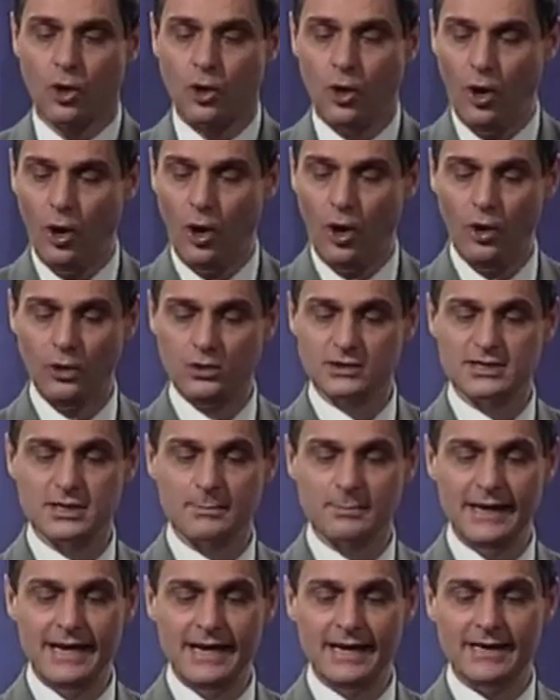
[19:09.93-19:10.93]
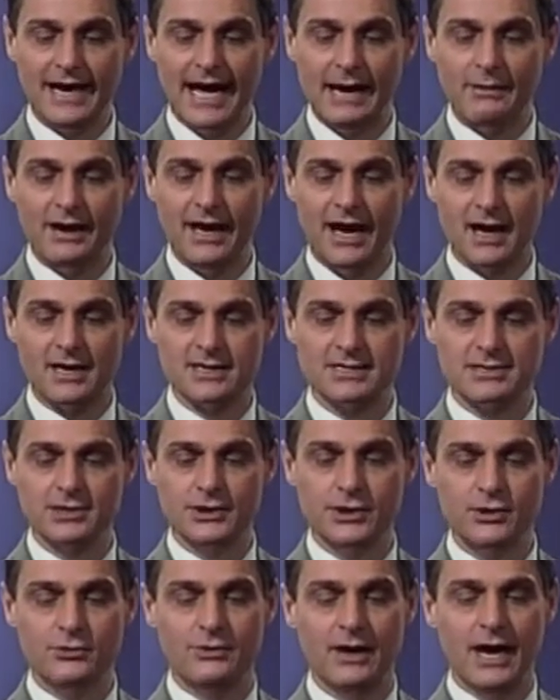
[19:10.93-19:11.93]
Call to me and I will
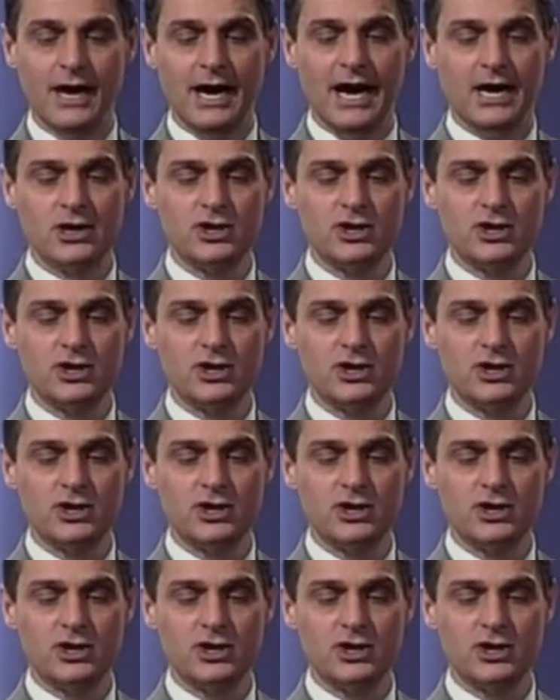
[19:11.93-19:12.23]
answer you